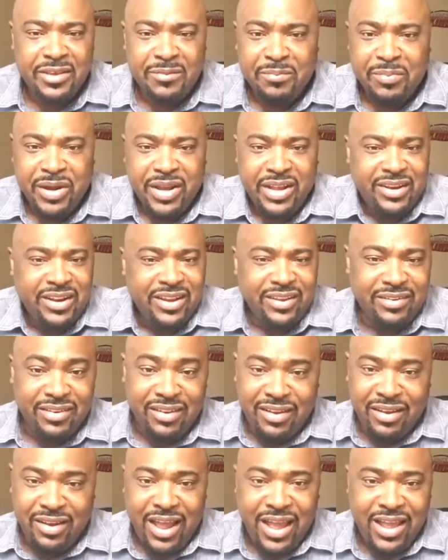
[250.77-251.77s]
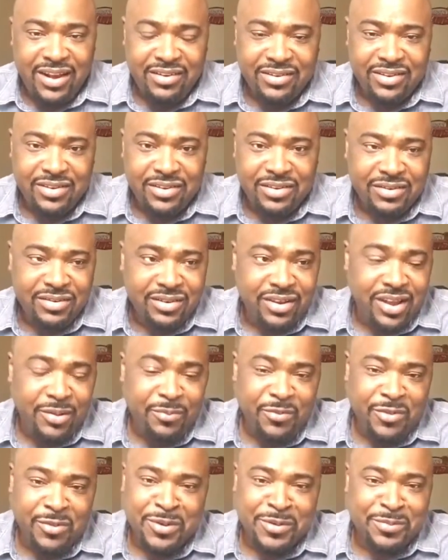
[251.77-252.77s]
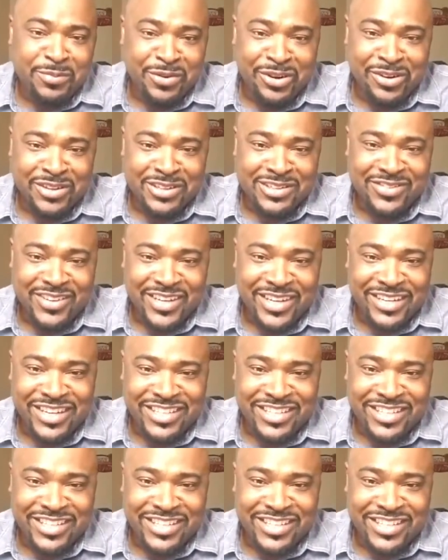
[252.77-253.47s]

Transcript: but I don't know. I'm from the Bronx, man.